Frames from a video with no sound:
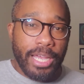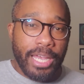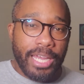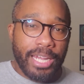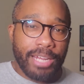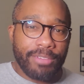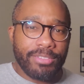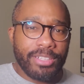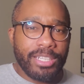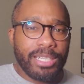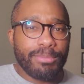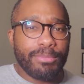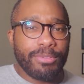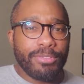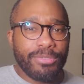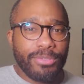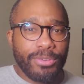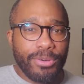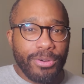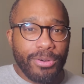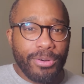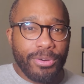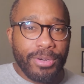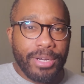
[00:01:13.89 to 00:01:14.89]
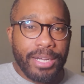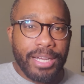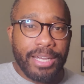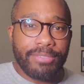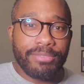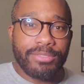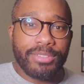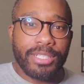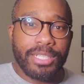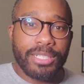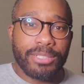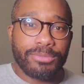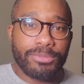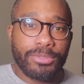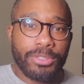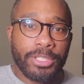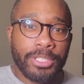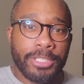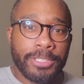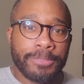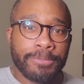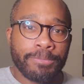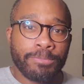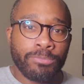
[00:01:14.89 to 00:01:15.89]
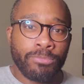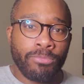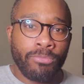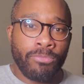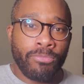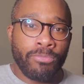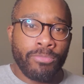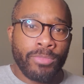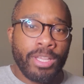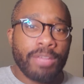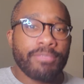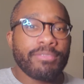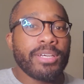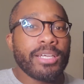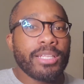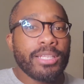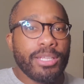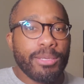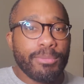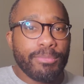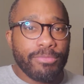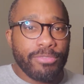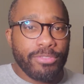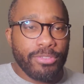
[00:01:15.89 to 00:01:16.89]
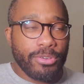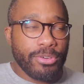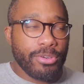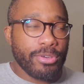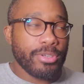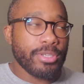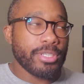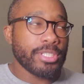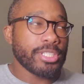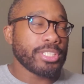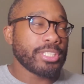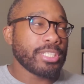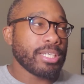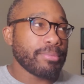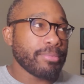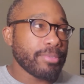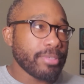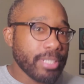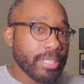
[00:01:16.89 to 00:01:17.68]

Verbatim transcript: And I've done it before. I've done one, I've done them for Janelle